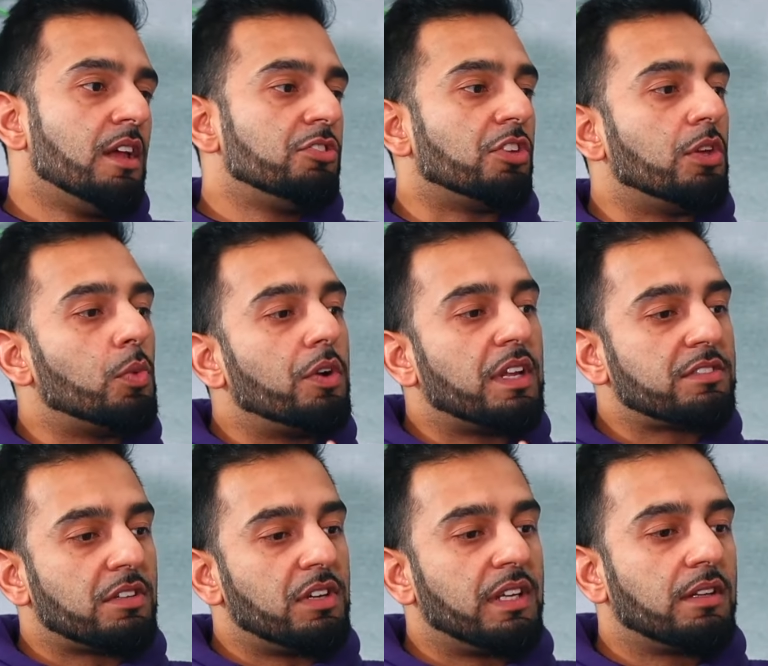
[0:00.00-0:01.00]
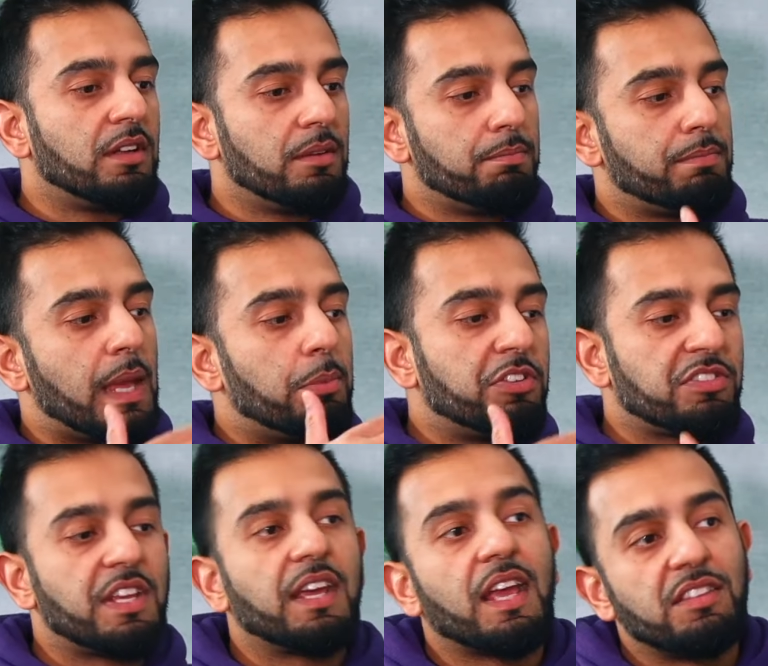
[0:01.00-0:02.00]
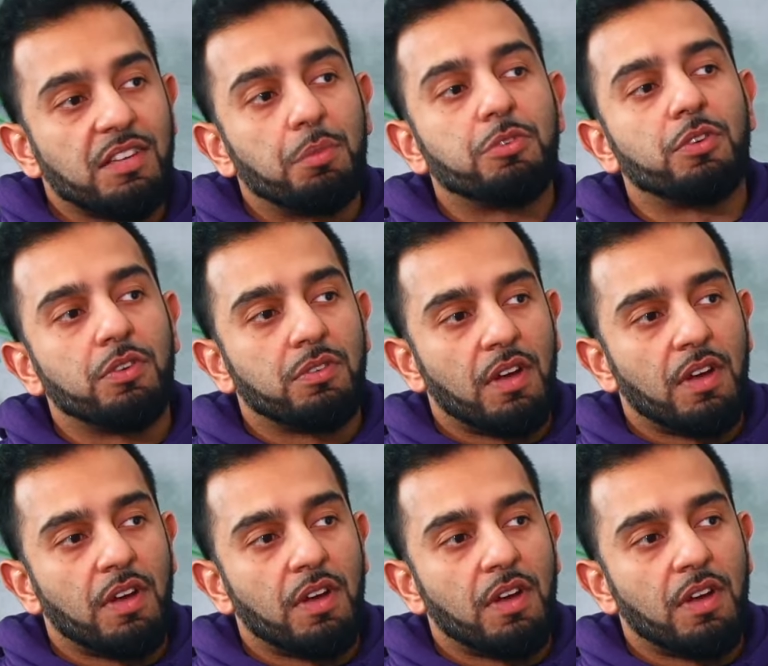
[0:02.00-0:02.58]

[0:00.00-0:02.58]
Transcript: So you won't necessarily be able to staircase up to